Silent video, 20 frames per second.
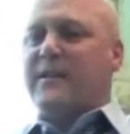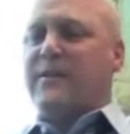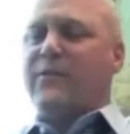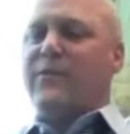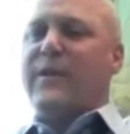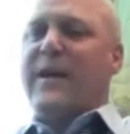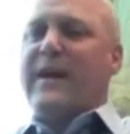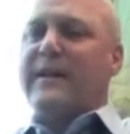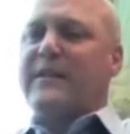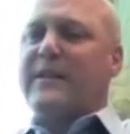the
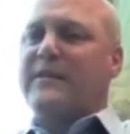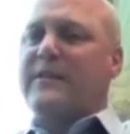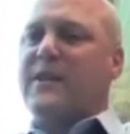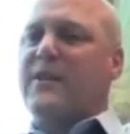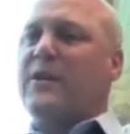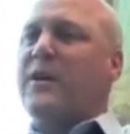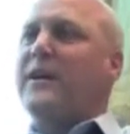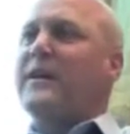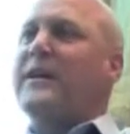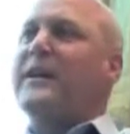fact that the
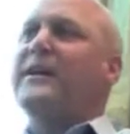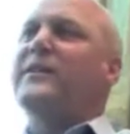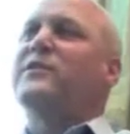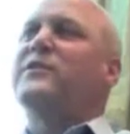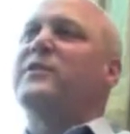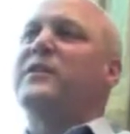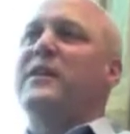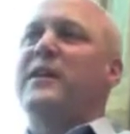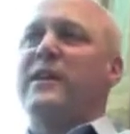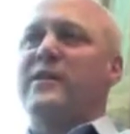gun
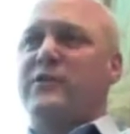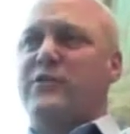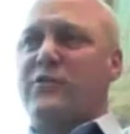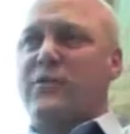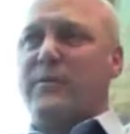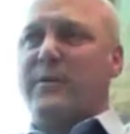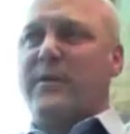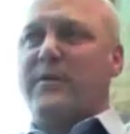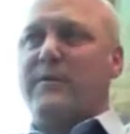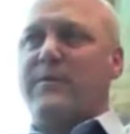is the
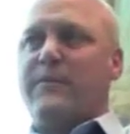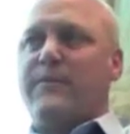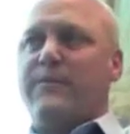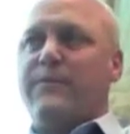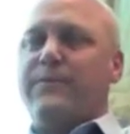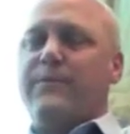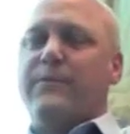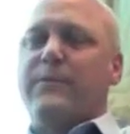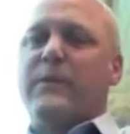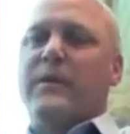instrument,
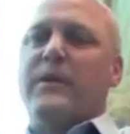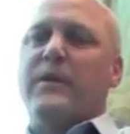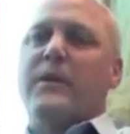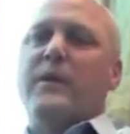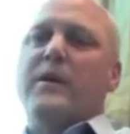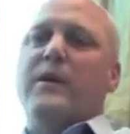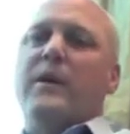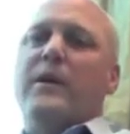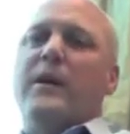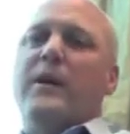
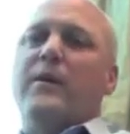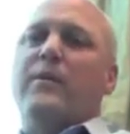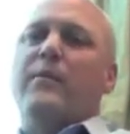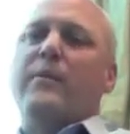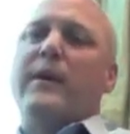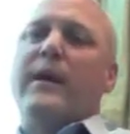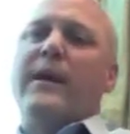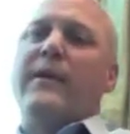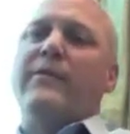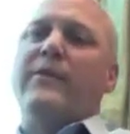
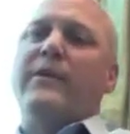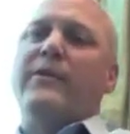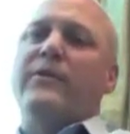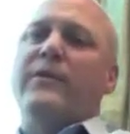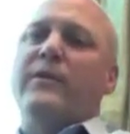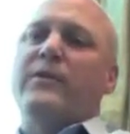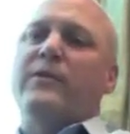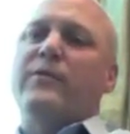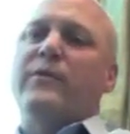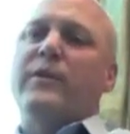and
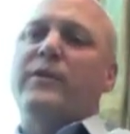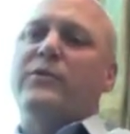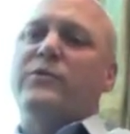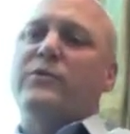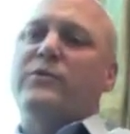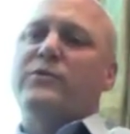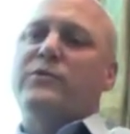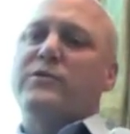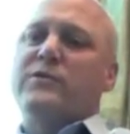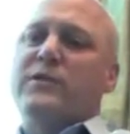these
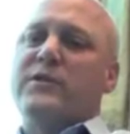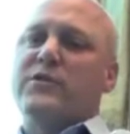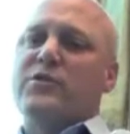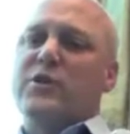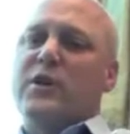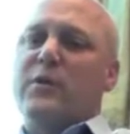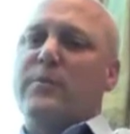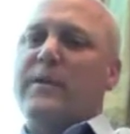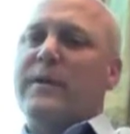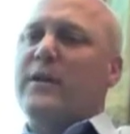individuals, these
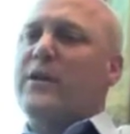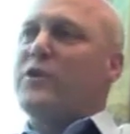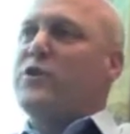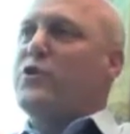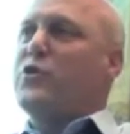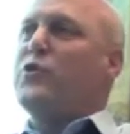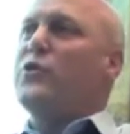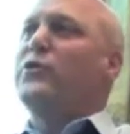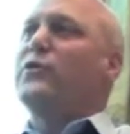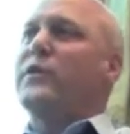young men, are
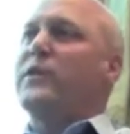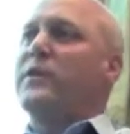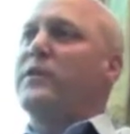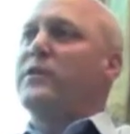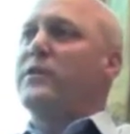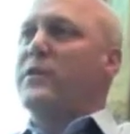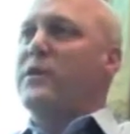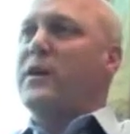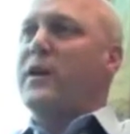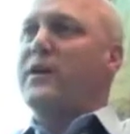using
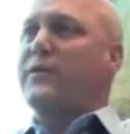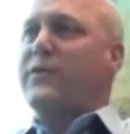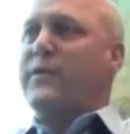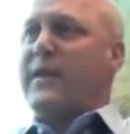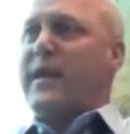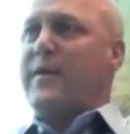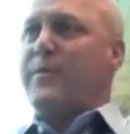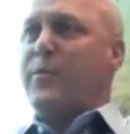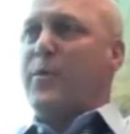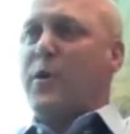the gun
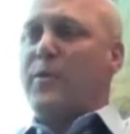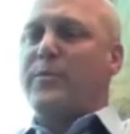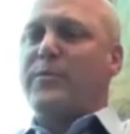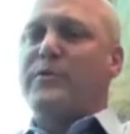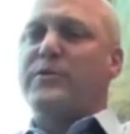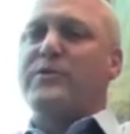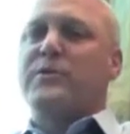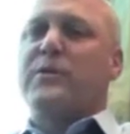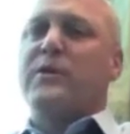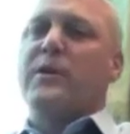for that
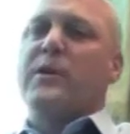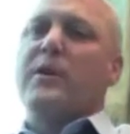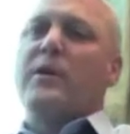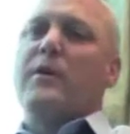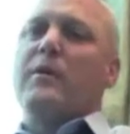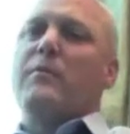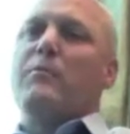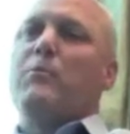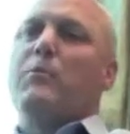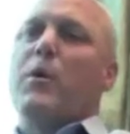purpose.
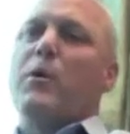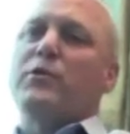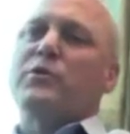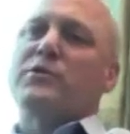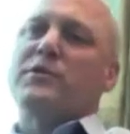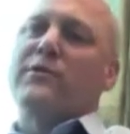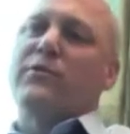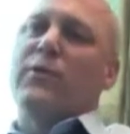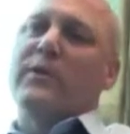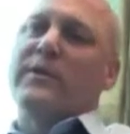
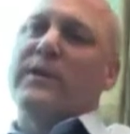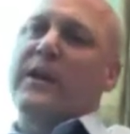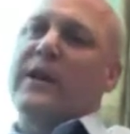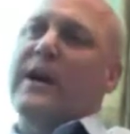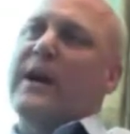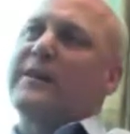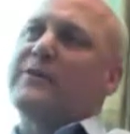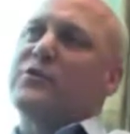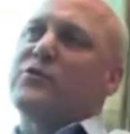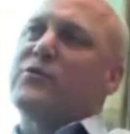Most of what they
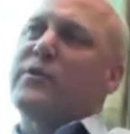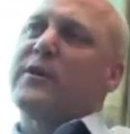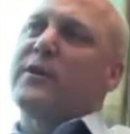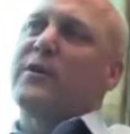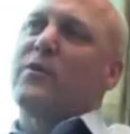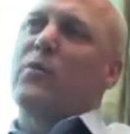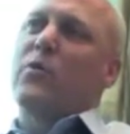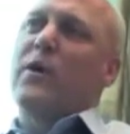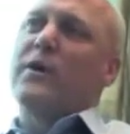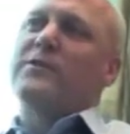
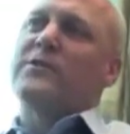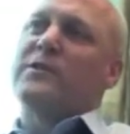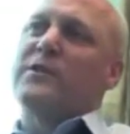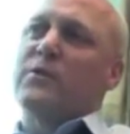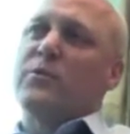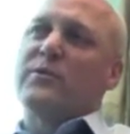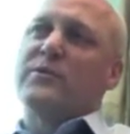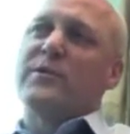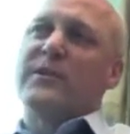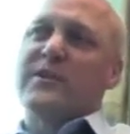concentrated on
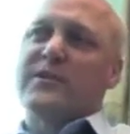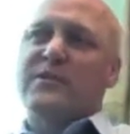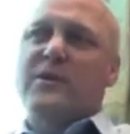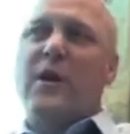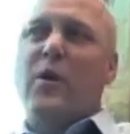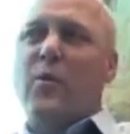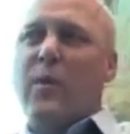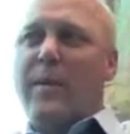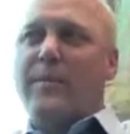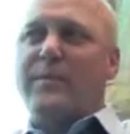Washington was the
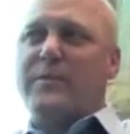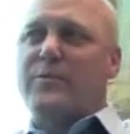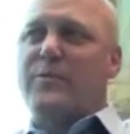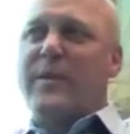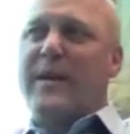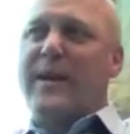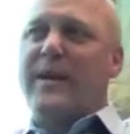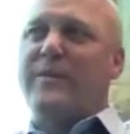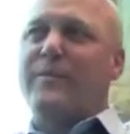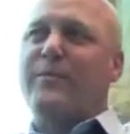assault weapons
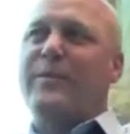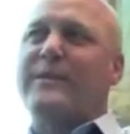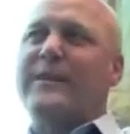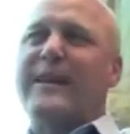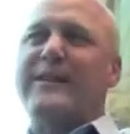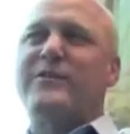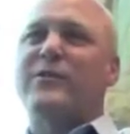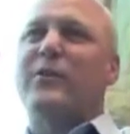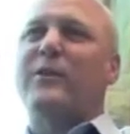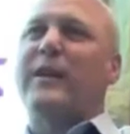ban, but
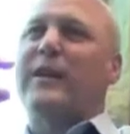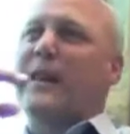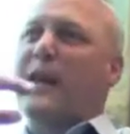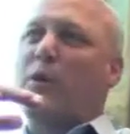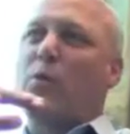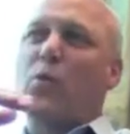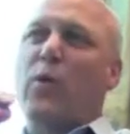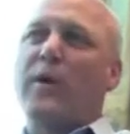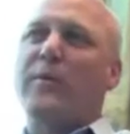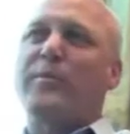that's only
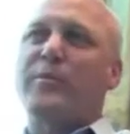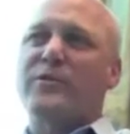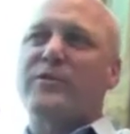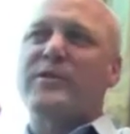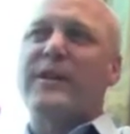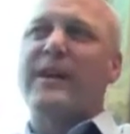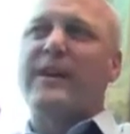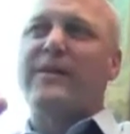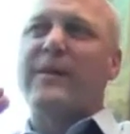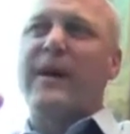like
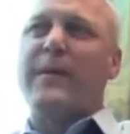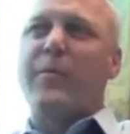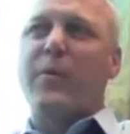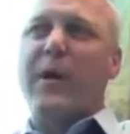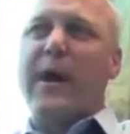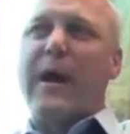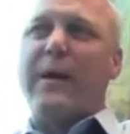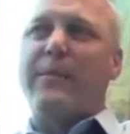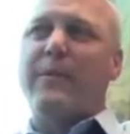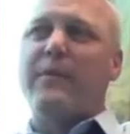1% of our
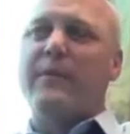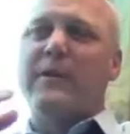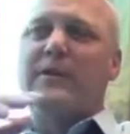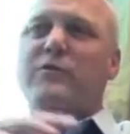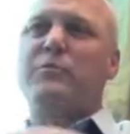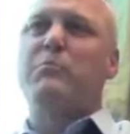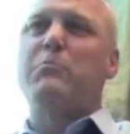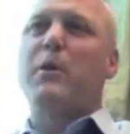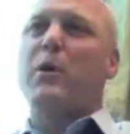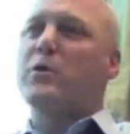problem.
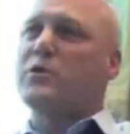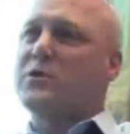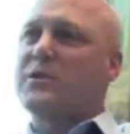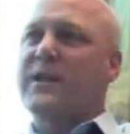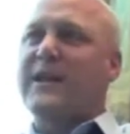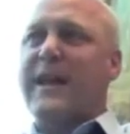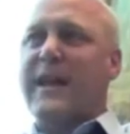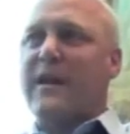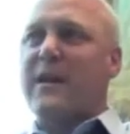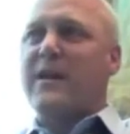It's
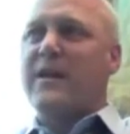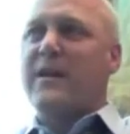mostly